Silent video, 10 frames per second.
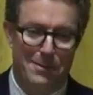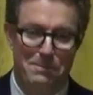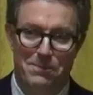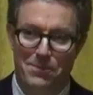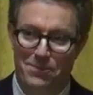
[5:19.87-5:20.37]

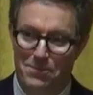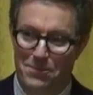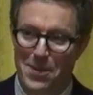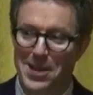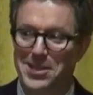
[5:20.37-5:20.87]

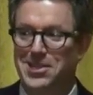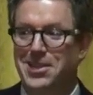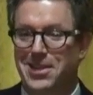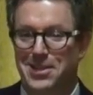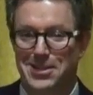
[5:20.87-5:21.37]
but she
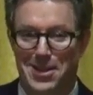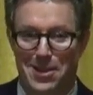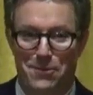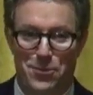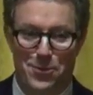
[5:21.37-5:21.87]
does
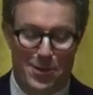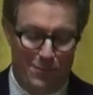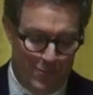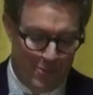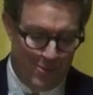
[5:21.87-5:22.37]
have
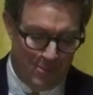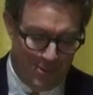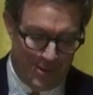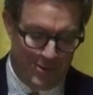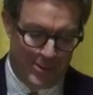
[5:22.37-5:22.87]
thirty-four more
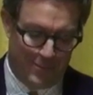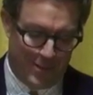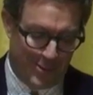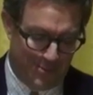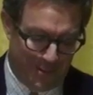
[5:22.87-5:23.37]
years of
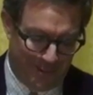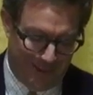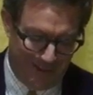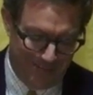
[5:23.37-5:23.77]
eligibility.